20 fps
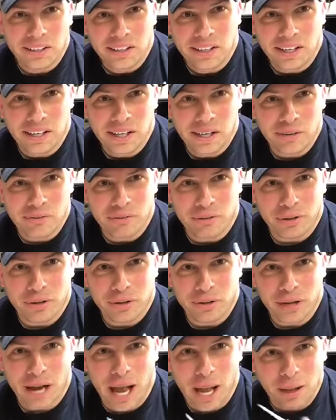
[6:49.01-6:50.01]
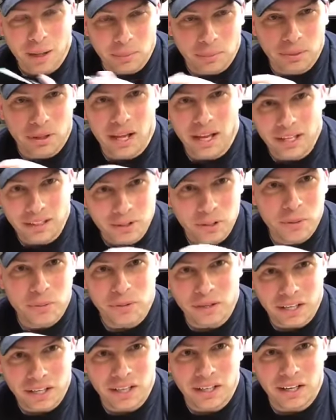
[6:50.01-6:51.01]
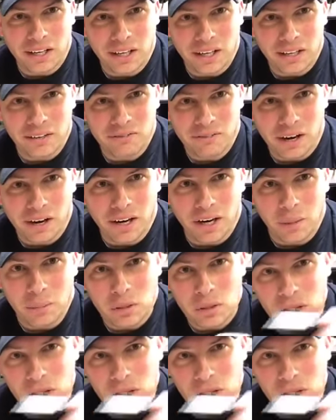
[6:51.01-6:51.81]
for applying lubricant on a firearm?